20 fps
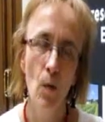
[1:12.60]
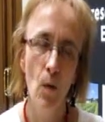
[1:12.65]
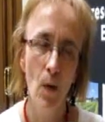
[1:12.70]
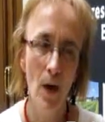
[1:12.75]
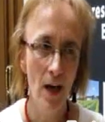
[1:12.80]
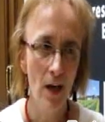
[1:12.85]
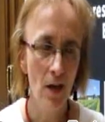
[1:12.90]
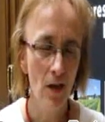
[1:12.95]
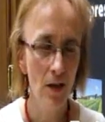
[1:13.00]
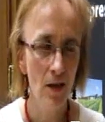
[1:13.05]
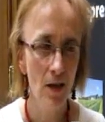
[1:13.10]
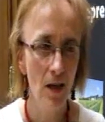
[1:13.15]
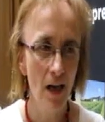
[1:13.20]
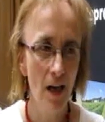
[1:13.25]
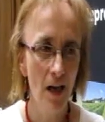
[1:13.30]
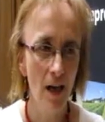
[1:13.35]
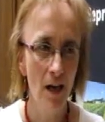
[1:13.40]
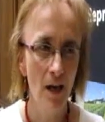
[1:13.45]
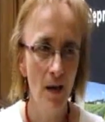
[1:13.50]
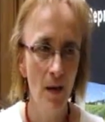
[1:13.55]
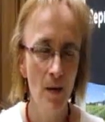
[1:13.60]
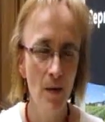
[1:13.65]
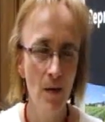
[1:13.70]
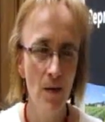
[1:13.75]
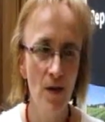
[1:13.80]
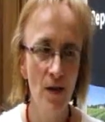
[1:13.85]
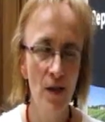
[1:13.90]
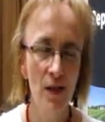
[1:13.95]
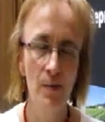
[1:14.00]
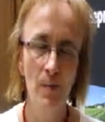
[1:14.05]
Well,
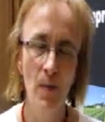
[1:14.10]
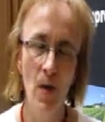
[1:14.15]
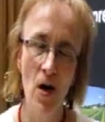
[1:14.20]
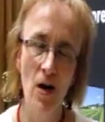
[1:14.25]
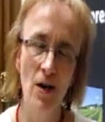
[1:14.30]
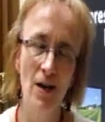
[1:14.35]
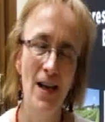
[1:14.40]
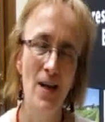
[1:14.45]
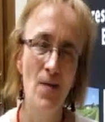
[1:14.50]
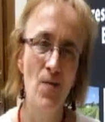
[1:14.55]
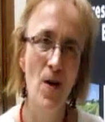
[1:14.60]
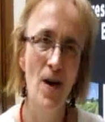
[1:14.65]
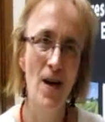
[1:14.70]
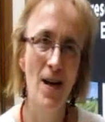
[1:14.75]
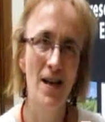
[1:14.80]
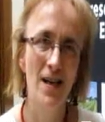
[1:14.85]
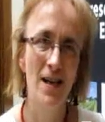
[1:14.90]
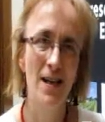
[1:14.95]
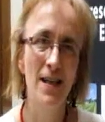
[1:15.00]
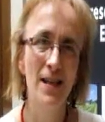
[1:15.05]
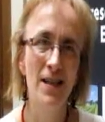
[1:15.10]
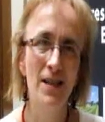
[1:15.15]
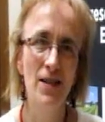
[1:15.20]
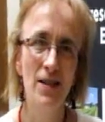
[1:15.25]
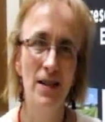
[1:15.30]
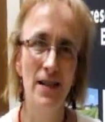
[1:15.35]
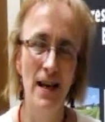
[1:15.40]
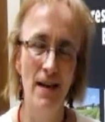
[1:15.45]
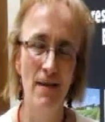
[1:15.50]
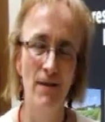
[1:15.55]
the sparkling wine is
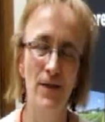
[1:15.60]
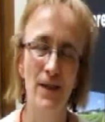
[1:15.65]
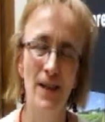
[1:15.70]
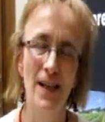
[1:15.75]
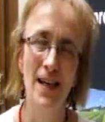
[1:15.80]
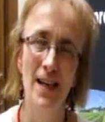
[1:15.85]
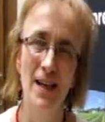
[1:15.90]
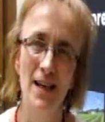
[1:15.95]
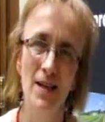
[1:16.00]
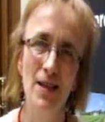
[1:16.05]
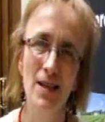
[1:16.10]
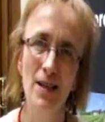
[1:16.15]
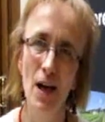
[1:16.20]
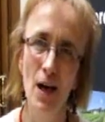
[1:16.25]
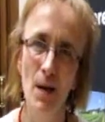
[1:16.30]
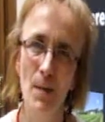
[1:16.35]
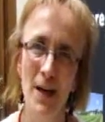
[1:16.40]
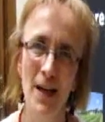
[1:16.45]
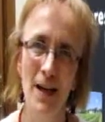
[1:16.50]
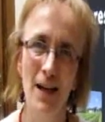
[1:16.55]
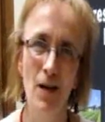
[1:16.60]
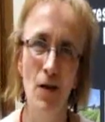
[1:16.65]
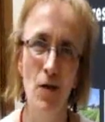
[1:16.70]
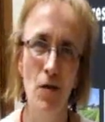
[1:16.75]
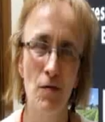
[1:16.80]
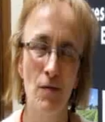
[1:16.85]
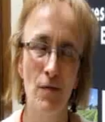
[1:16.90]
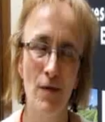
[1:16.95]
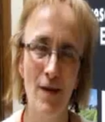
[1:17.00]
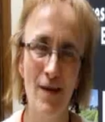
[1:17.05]
definitely coming
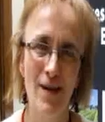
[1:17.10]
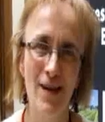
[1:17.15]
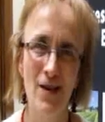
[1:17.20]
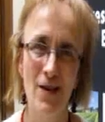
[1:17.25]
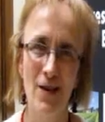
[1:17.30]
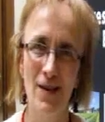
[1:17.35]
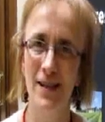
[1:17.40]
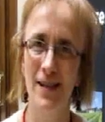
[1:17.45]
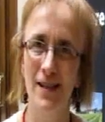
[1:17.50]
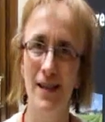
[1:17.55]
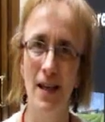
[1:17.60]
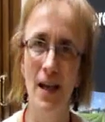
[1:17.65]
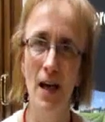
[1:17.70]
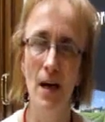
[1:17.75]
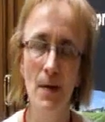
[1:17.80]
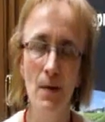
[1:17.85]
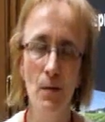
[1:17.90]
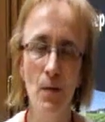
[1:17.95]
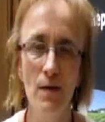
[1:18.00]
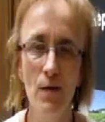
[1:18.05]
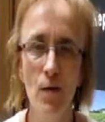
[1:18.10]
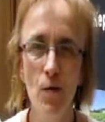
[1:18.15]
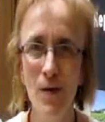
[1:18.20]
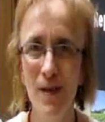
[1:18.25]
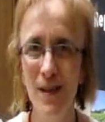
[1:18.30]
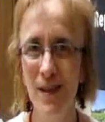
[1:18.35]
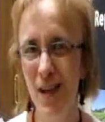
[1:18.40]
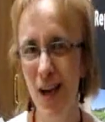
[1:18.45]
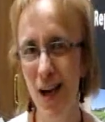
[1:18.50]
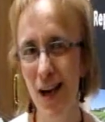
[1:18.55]
along very nicely. I mean, we've
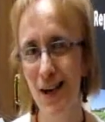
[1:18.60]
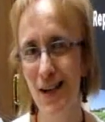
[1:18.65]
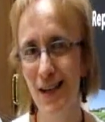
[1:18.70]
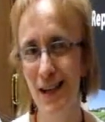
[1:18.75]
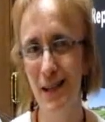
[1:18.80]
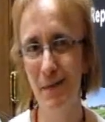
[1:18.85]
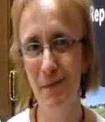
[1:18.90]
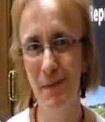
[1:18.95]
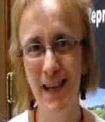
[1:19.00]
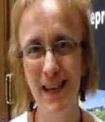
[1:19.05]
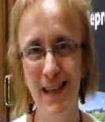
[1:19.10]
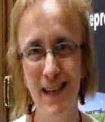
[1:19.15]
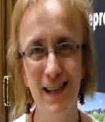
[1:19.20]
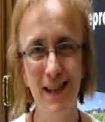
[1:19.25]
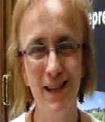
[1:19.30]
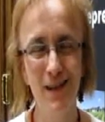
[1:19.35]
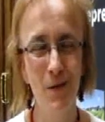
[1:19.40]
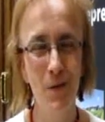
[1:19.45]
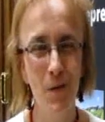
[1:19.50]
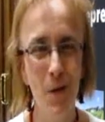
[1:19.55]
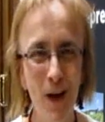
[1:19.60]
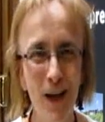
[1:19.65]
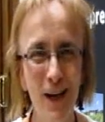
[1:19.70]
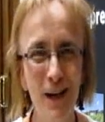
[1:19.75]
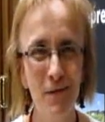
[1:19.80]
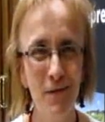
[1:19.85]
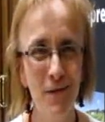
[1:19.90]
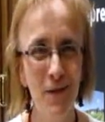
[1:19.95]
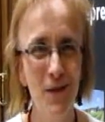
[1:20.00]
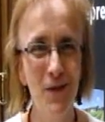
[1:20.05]
always known there's been quite
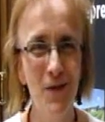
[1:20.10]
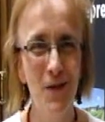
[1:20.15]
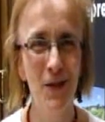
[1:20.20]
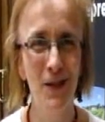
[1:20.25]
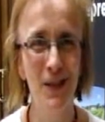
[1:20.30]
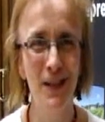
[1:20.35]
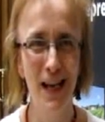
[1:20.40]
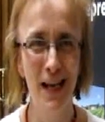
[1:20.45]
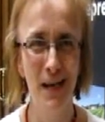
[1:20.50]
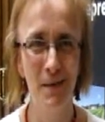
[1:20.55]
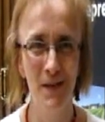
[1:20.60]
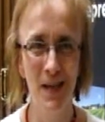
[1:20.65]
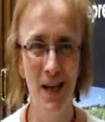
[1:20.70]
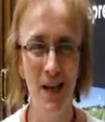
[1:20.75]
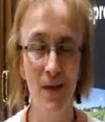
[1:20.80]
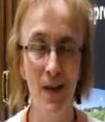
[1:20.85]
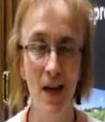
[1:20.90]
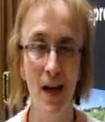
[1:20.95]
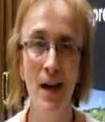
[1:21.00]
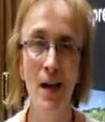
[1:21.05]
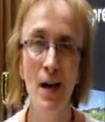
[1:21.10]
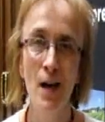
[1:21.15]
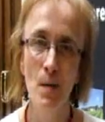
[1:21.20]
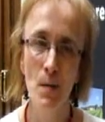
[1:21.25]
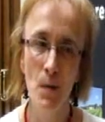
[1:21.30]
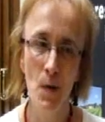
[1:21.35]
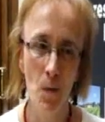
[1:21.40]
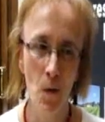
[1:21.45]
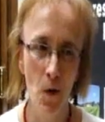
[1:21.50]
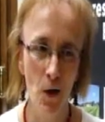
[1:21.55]
a few good names out there,
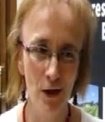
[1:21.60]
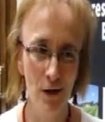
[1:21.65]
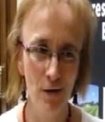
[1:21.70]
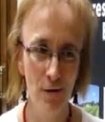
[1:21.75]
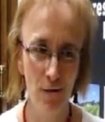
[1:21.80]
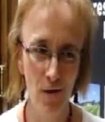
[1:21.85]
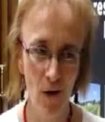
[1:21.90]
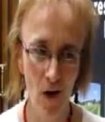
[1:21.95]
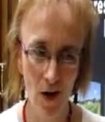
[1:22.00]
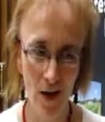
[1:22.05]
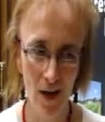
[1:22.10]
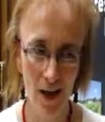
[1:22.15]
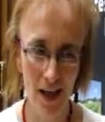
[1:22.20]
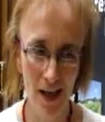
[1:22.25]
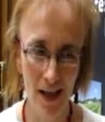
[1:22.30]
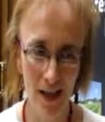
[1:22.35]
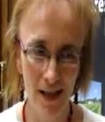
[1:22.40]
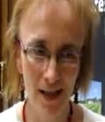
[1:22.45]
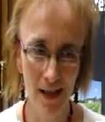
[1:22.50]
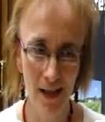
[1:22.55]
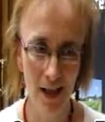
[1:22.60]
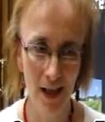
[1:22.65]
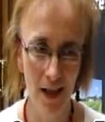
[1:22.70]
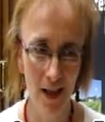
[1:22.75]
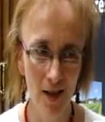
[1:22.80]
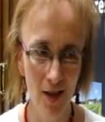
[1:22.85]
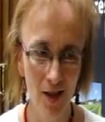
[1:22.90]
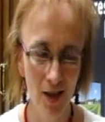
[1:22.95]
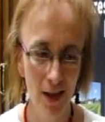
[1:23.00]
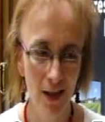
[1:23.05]
but what's fun is
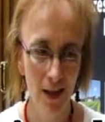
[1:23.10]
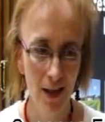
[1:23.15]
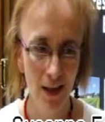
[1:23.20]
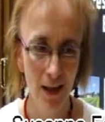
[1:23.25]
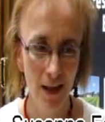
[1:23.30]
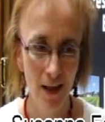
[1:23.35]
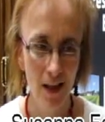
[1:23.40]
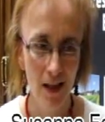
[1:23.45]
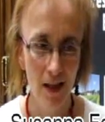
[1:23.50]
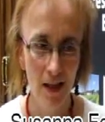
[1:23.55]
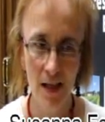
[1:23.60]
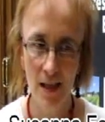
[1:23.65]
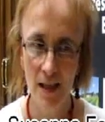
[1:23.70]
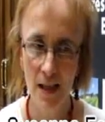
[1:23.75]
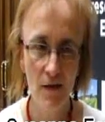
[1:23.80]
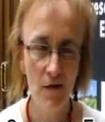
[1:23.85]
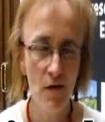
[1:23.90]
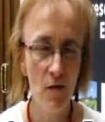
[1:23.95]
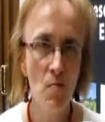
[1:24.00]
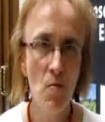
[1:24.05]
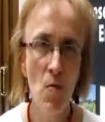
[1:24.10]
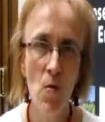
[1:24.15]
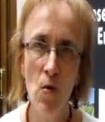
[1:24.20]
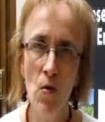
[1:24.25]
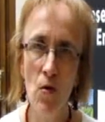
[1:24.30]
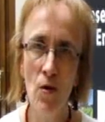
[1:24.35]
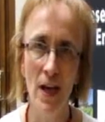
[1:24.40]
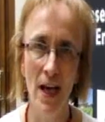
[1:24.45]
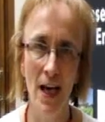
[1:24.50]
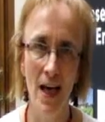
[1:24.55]
that there's even
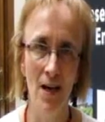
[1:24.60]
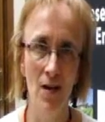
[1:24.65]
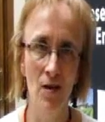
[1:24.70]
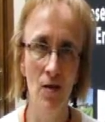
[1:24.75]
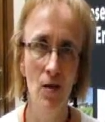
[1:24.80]
more now,